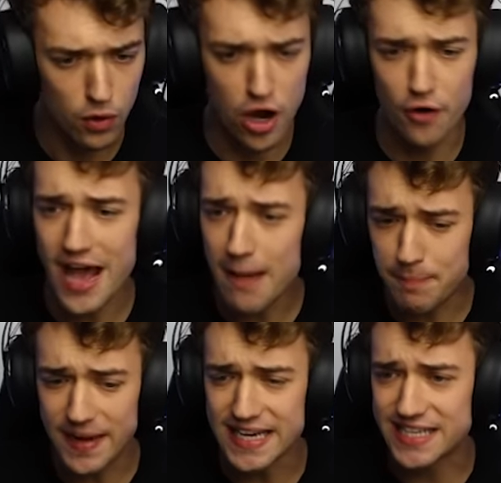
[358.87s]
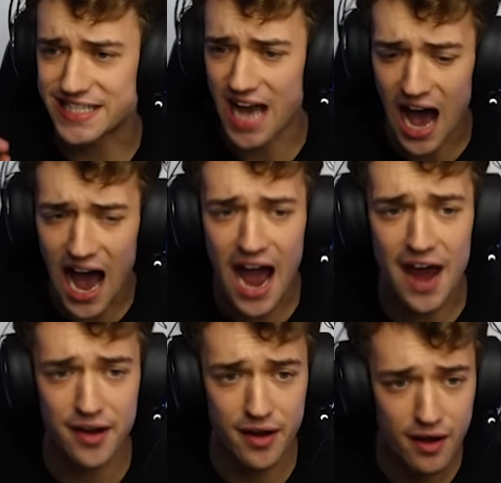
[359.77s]
Yo, that beat is
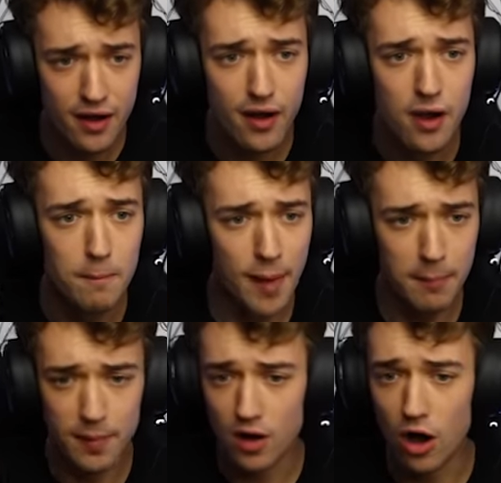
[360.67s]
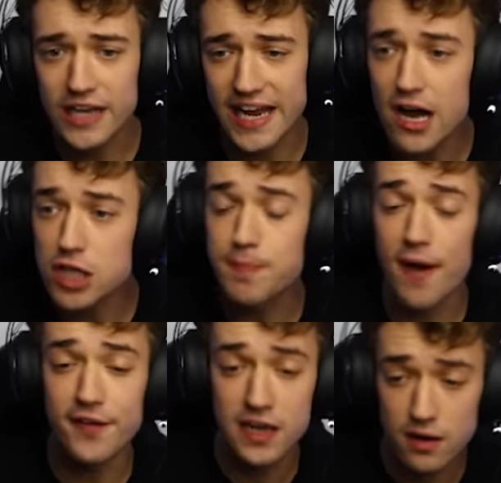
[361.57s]
hard. Boop. Okay, that was
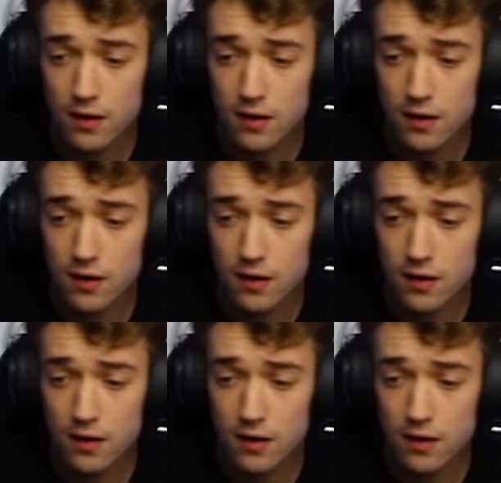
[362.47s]
perfect.